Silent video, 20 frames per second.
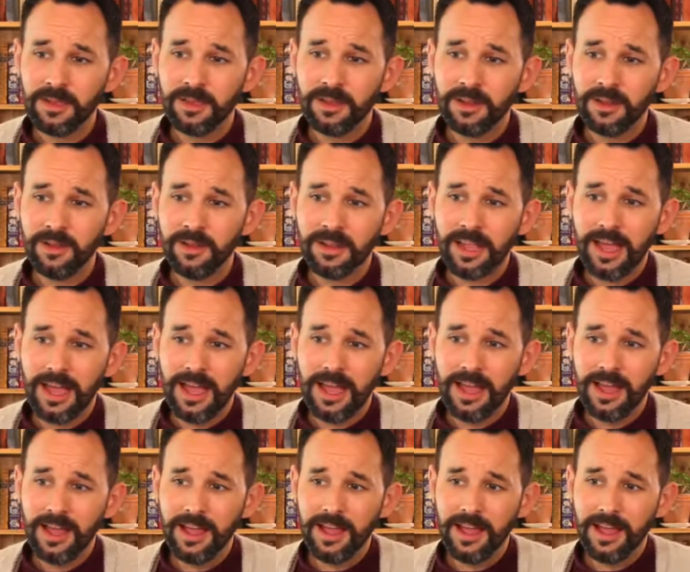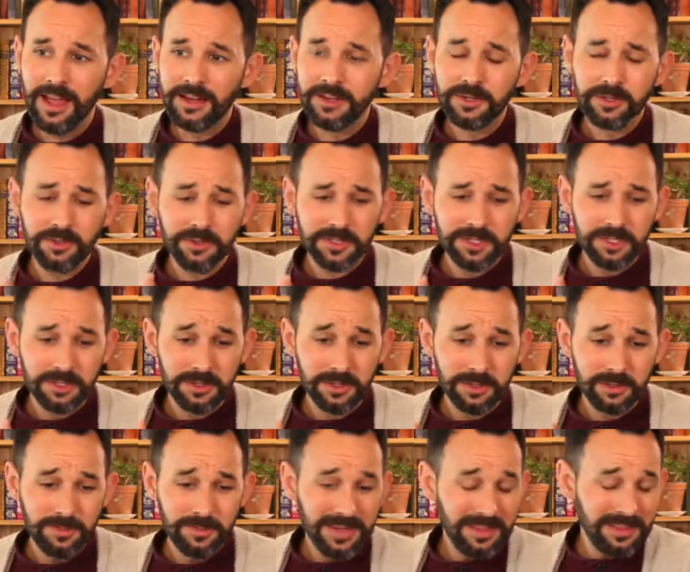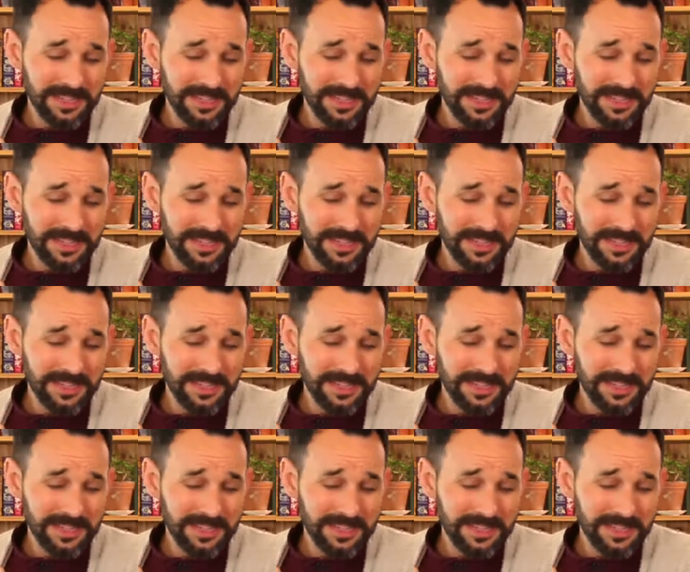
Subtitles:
look at and talk to who have been in the